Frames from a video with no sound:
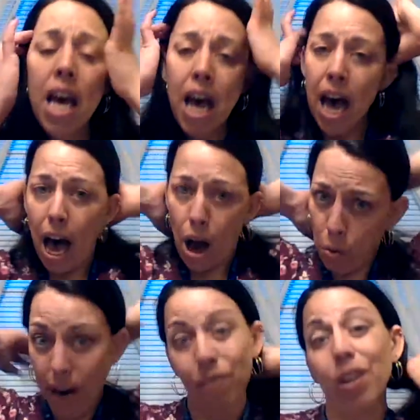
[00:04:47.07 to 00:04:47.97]
how
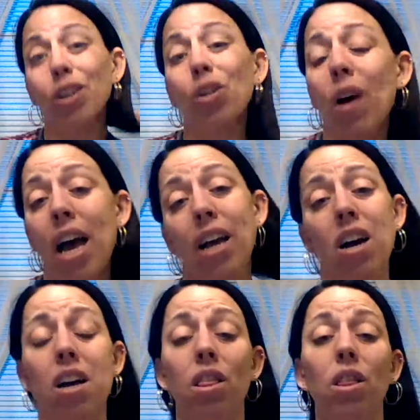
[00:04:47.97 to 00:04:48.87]
whatever you're trying
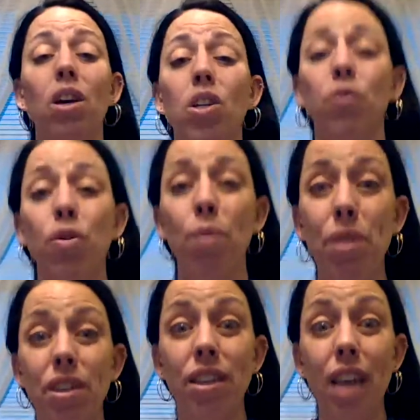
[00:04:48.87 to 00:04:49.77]
on looks from
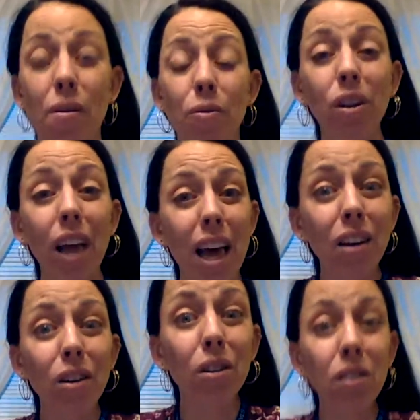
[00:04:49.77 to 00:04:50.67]
several
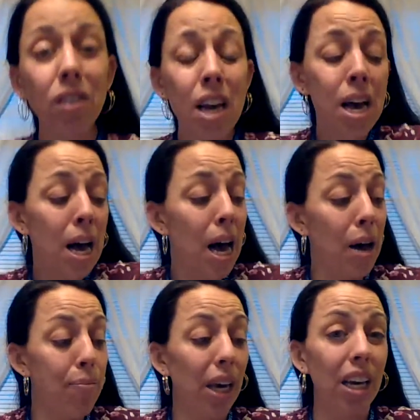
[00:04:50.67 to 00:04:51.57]
angles,
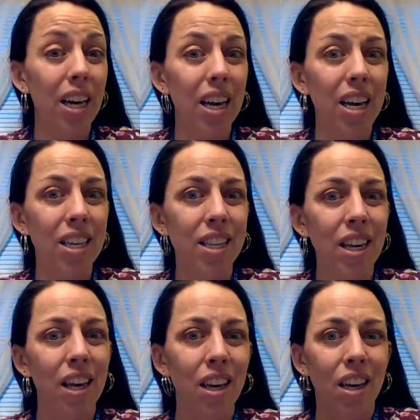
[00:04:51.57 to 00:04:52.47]
because
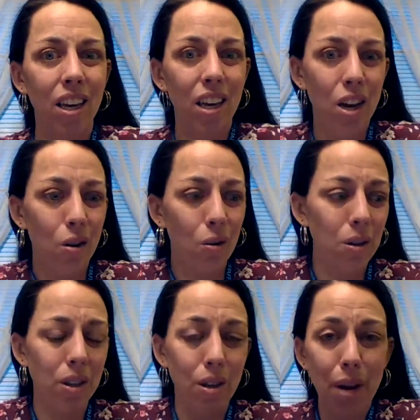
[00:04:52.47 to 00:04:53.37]
you know,
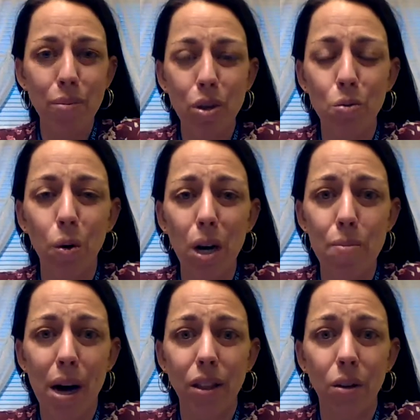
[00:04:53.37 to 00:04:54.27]
sometimes you worry
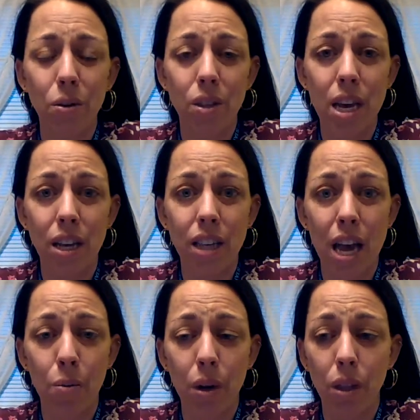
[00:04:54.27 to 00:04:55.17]
about those things
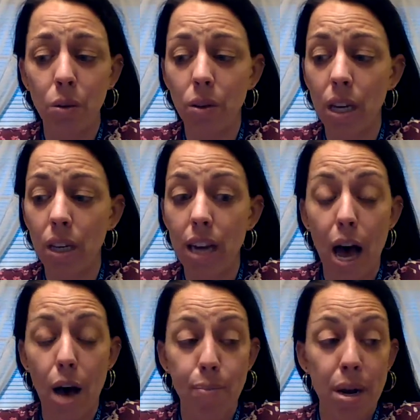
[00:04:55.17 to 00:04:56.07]
and want those things to
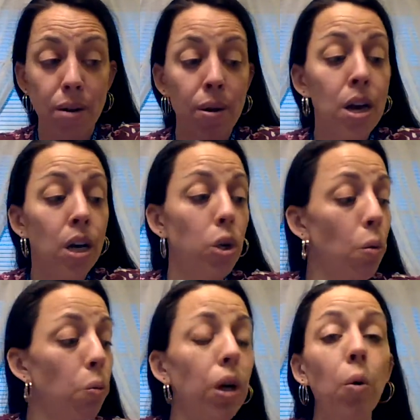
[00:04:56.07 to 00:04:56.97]
happen. So
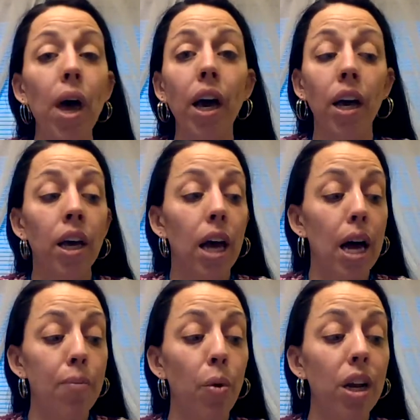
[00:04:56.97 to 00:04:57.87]
real quick,
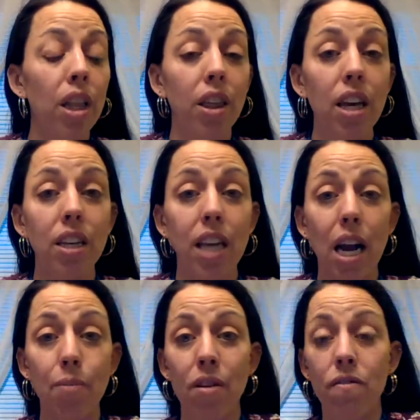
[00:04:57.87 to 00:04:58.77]
one of the things that
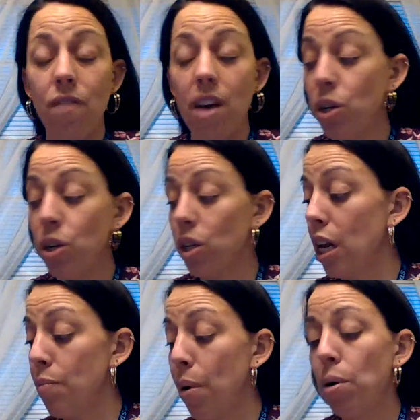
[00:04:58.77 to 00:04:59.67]
I'm eventually
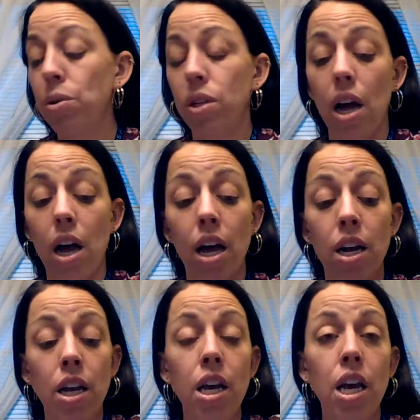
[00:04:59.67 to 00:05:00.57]
going to post
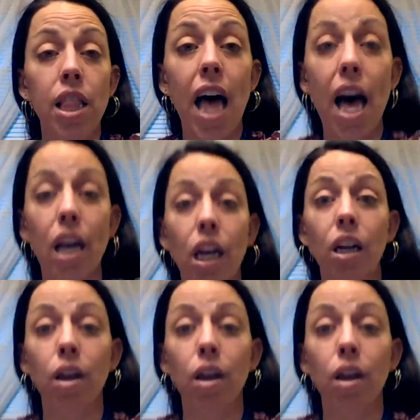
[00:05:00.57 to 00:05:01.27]
on that